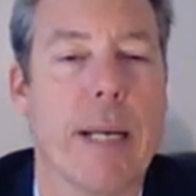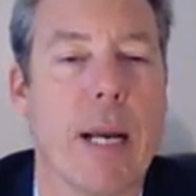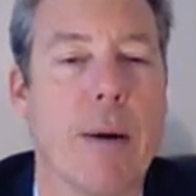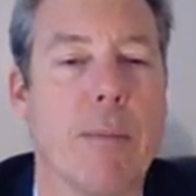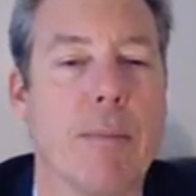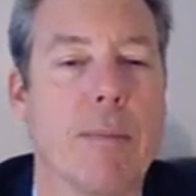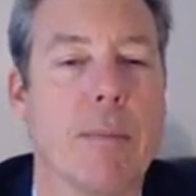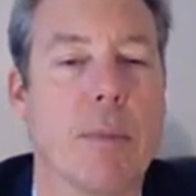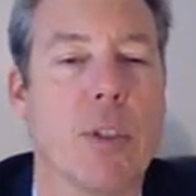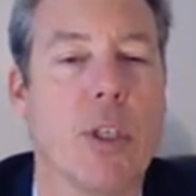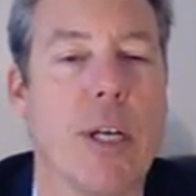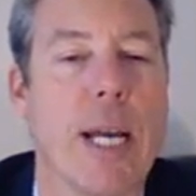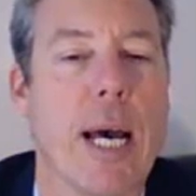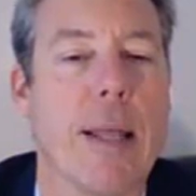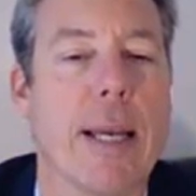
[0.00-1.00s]
Here we go,
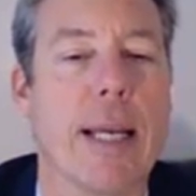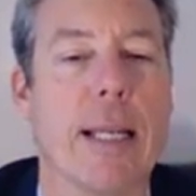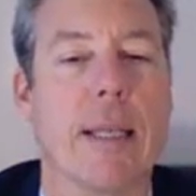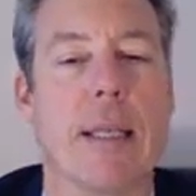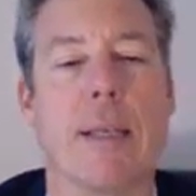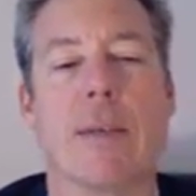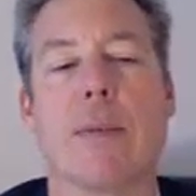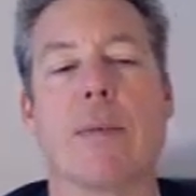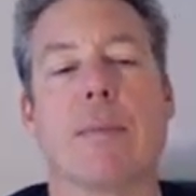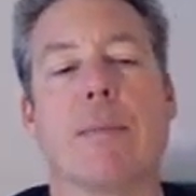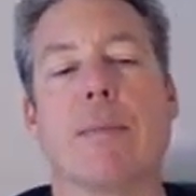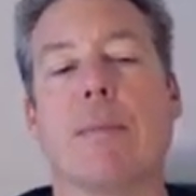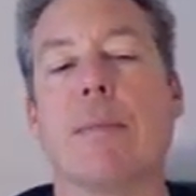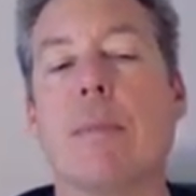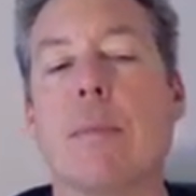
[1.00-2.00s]
show you how they get
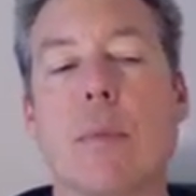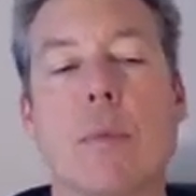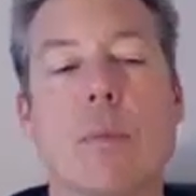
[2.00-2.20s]
this.